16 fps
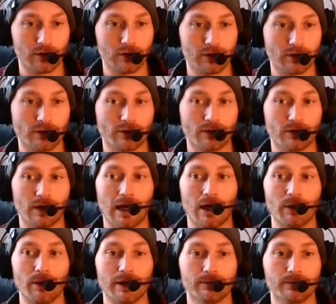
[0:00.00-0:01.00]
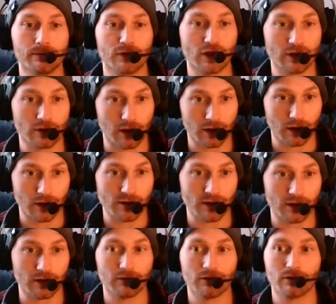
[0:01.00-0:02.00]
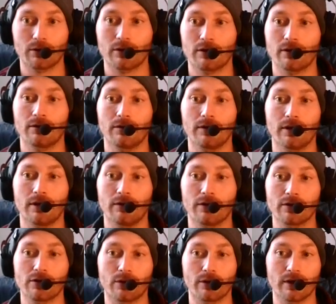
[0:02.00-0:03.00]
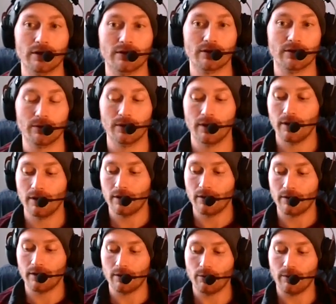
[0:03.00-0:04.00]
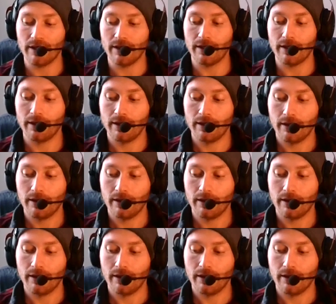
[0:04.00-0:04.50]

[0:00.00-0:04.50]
It's how we shit talk ourselves, or the stories that we